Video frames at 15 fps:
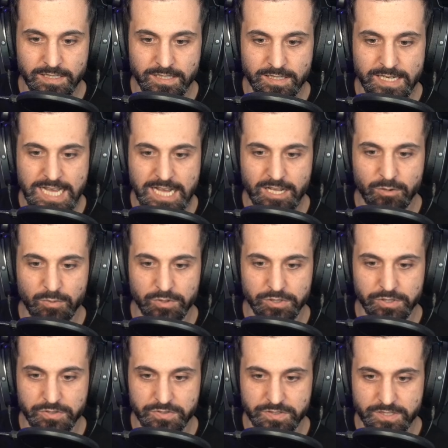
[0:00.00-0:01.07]
Now I will
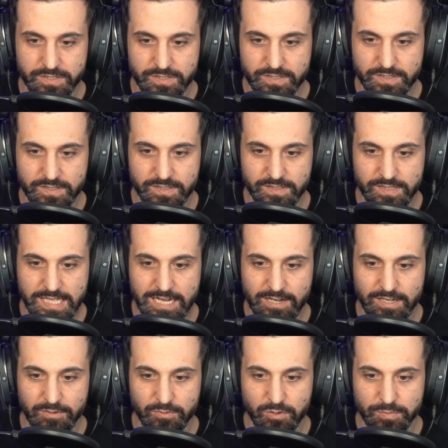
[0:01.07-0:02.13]
use this. Now
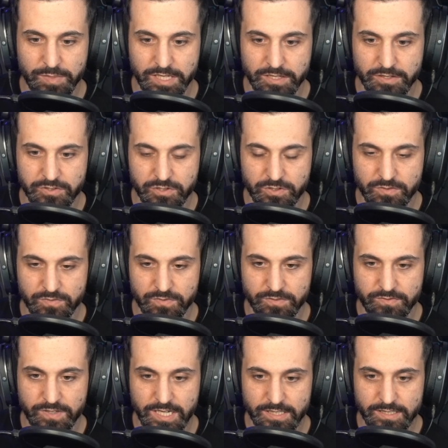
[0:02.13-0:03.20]
I will make use of the
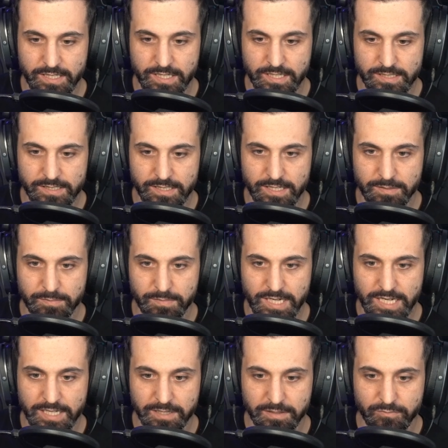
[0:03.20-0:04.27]
fact that
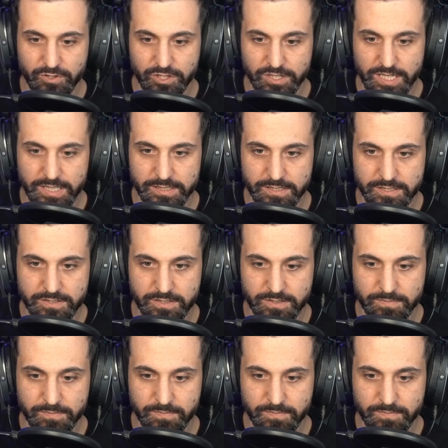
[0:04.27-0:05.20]
I can rare candy this turn.